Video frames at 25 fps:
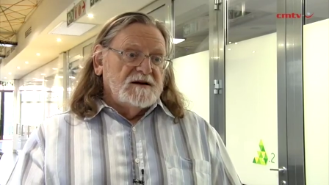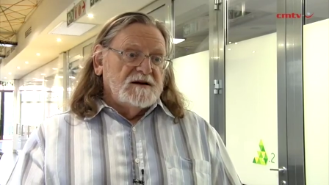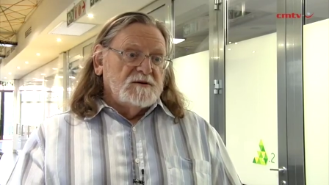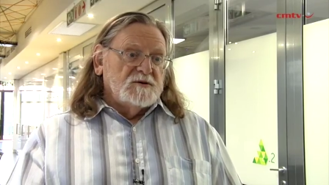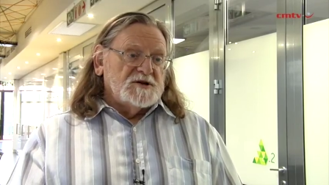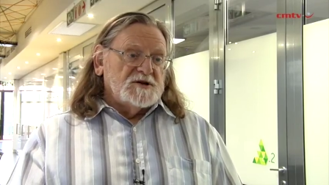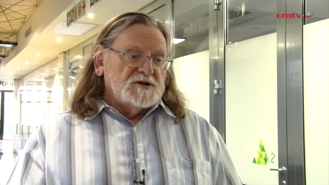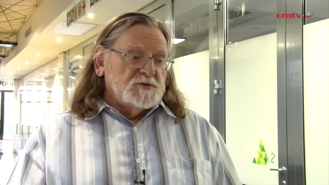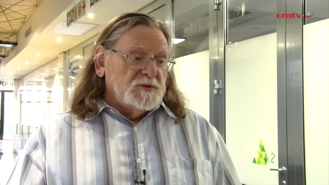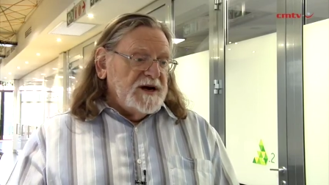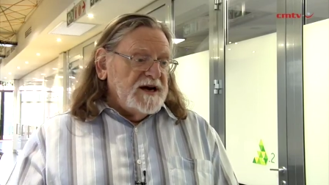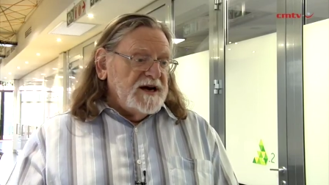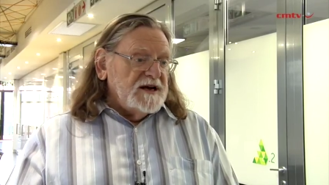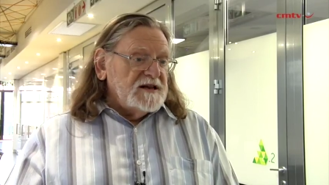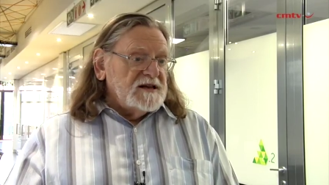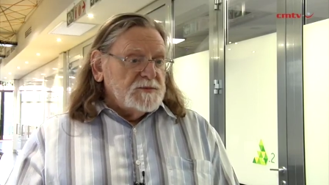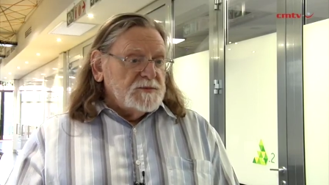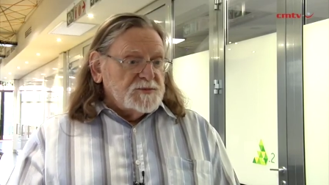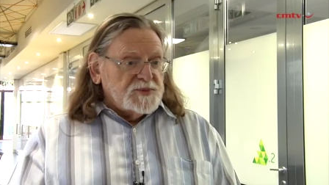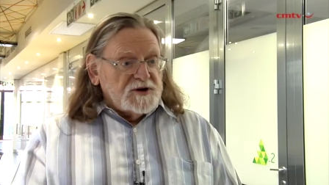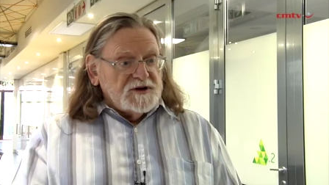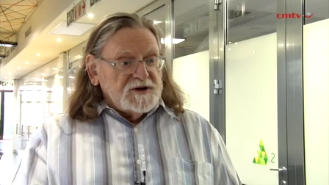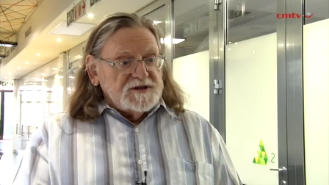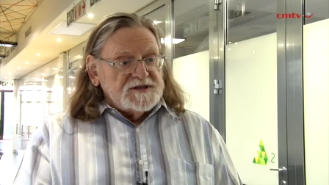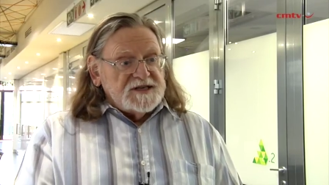which we are in the
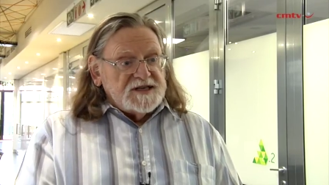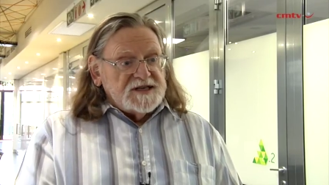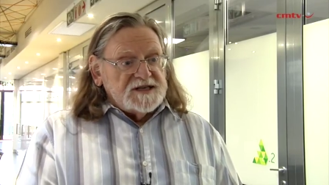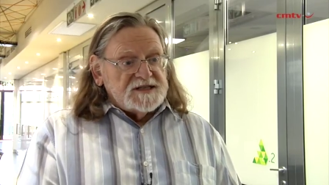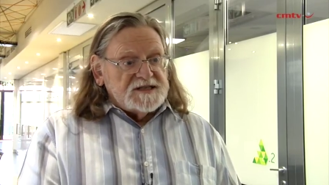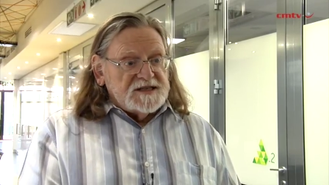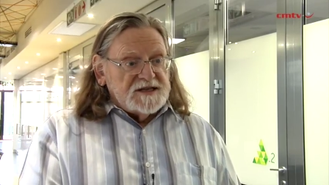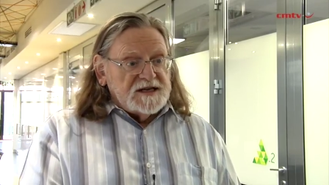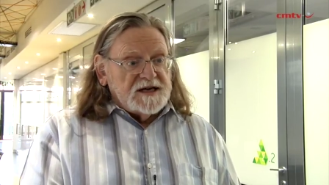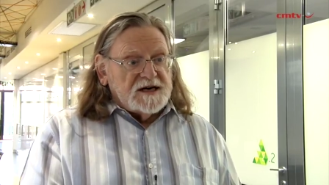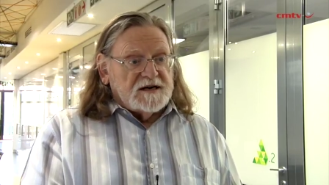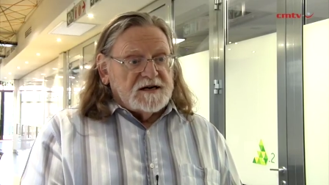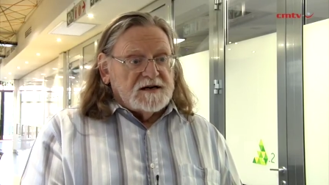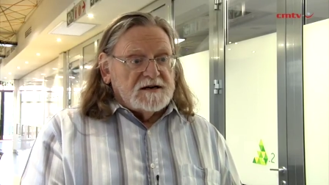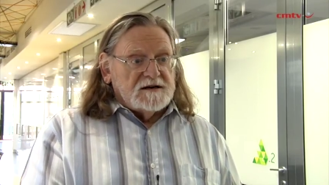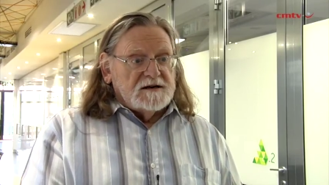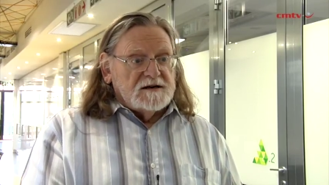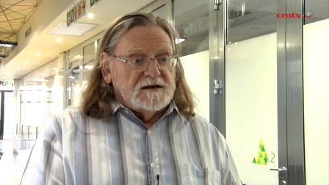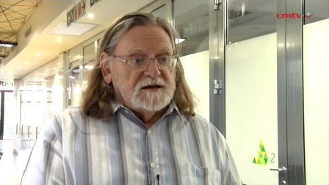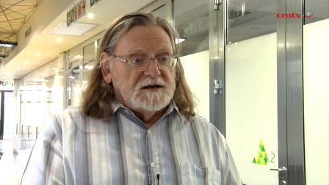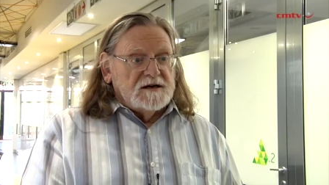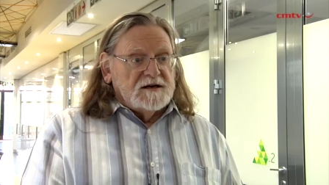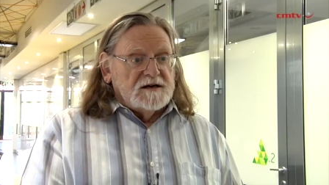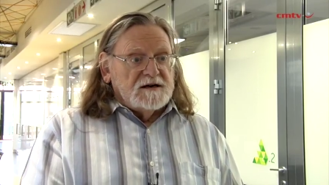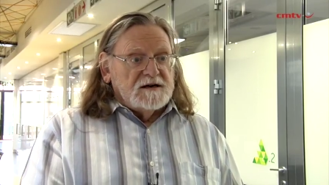process now
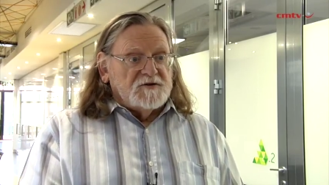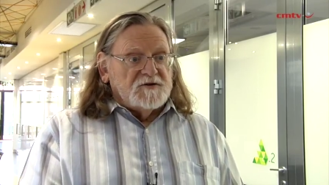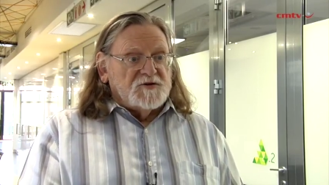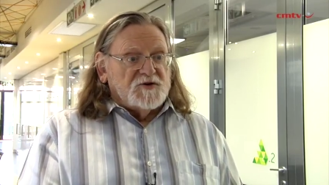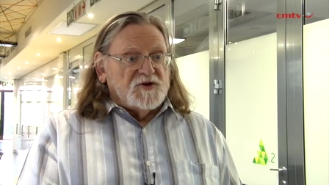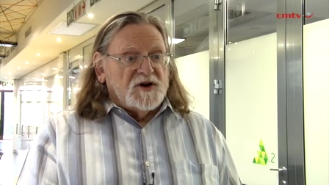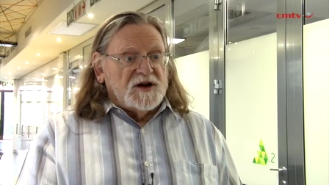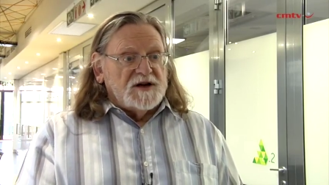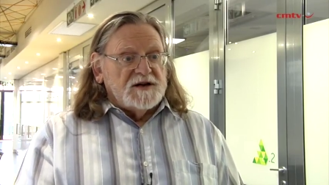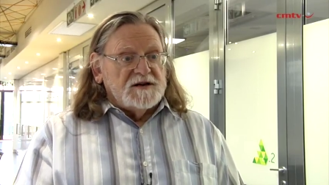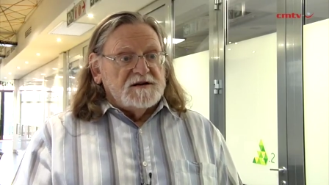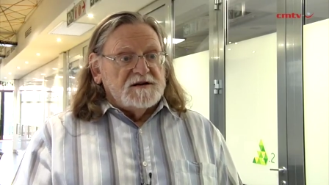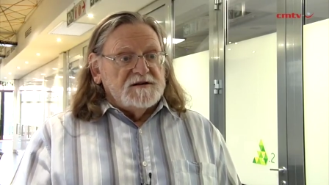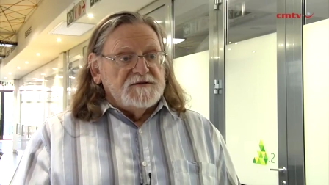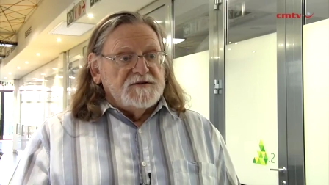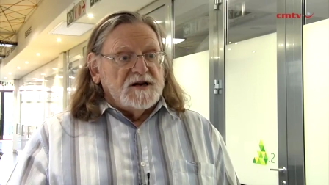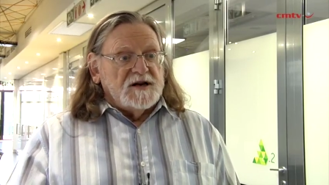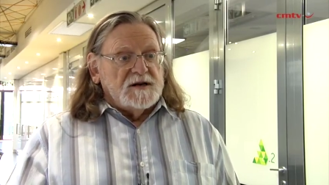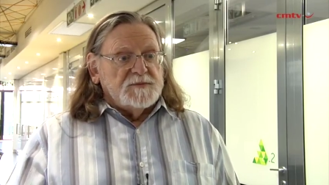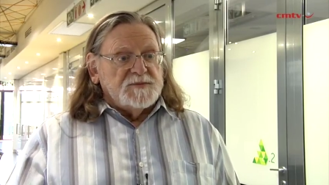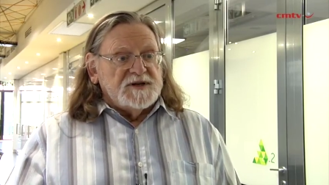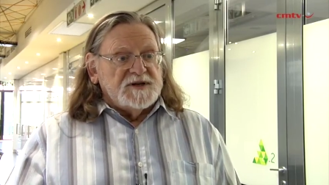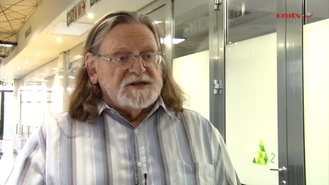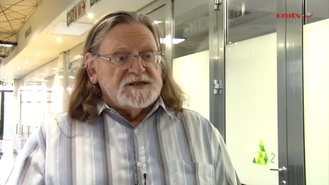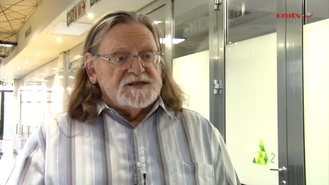of trying to
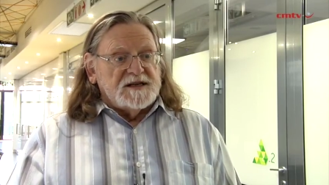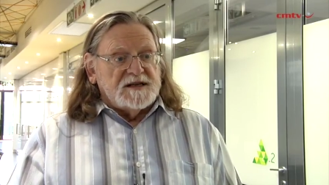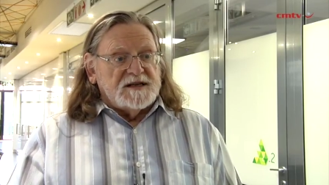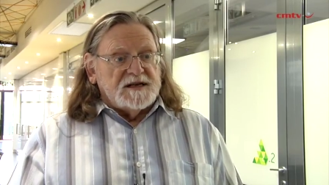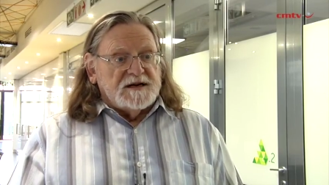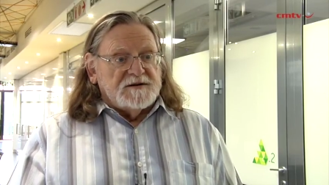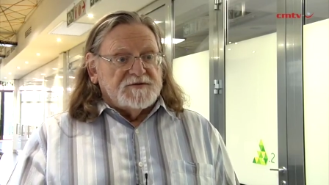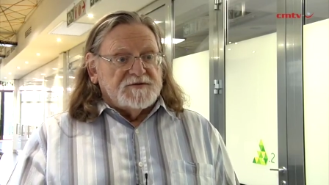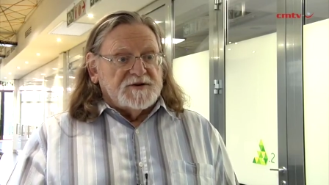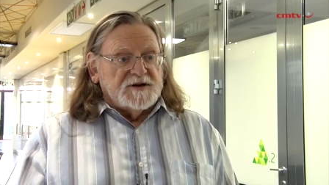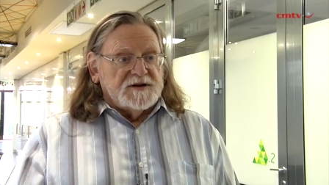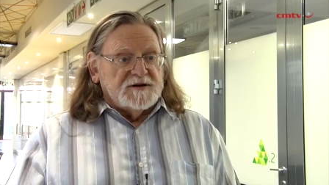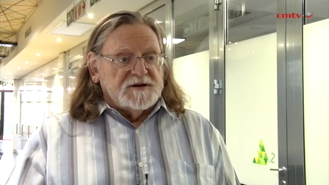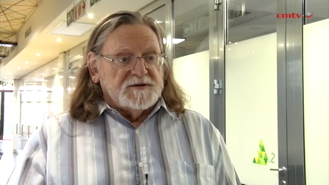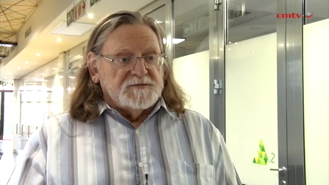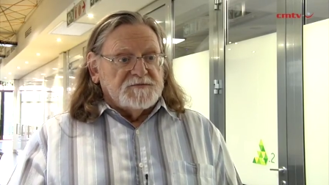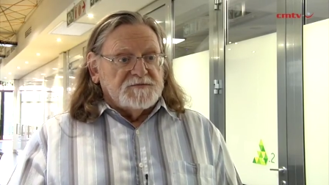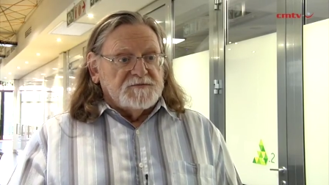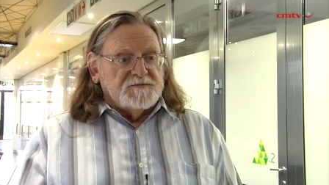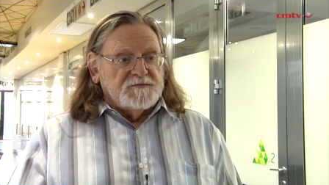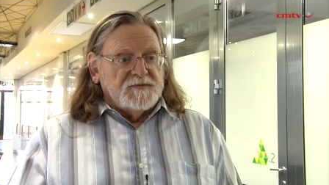develop in South Africa.